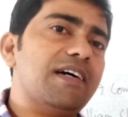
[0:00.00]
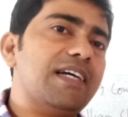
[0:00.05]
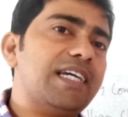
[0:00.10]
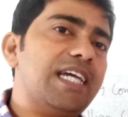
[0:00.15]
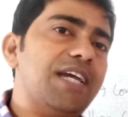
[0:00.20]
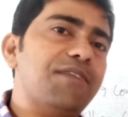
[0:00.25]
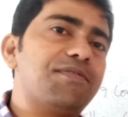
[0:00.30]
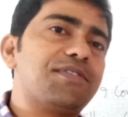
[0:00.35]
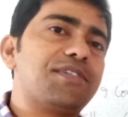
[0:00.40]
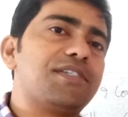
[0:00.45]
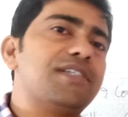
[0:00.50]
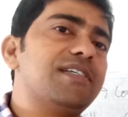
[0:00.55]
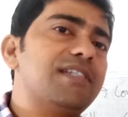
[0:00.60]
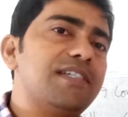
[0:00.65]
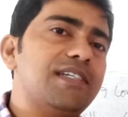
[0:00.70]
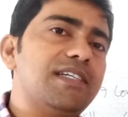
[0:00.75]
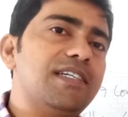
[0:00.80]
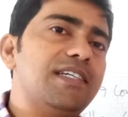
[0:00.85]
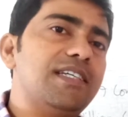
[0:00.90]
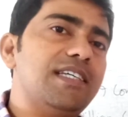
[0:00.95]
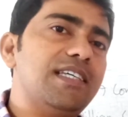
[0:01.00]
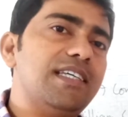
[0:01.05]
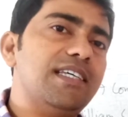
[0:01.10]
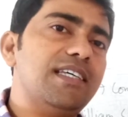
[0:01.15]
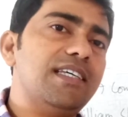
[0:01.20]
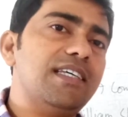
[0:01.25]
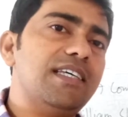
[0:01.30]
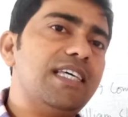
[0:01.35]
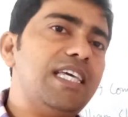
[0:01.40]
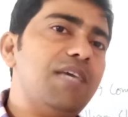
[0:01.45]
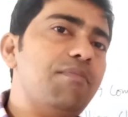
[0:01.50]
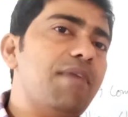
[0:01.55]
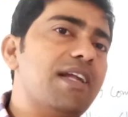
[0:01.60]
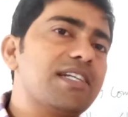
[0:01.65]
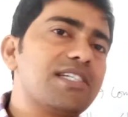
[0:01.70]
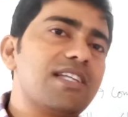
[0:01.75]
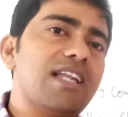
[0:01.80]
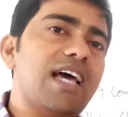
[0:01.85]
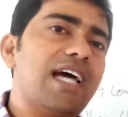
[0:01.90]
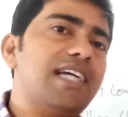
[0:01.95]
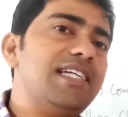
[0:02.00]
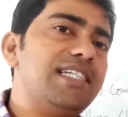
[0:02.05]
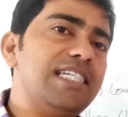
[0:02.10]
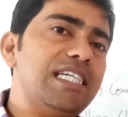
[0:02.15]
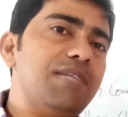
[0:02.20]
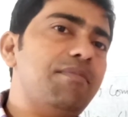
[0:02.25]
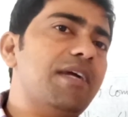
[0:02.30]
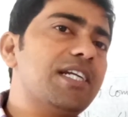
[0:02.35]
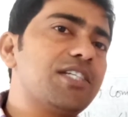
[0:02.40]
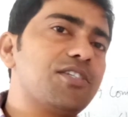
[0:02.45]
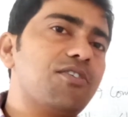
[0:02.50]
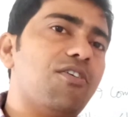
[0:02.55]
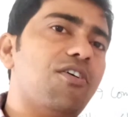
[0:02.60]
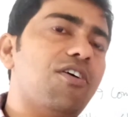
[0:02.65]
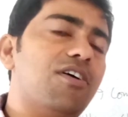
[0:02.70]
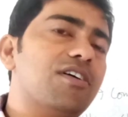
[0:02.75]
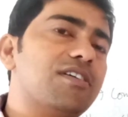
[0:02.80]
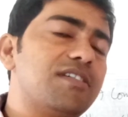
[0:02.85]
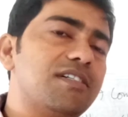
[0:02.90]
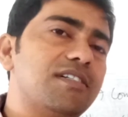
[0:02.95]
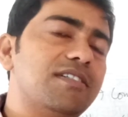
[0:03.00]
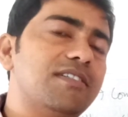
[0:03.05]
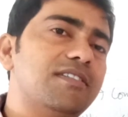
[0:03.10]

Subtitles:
gives immense light, immense hot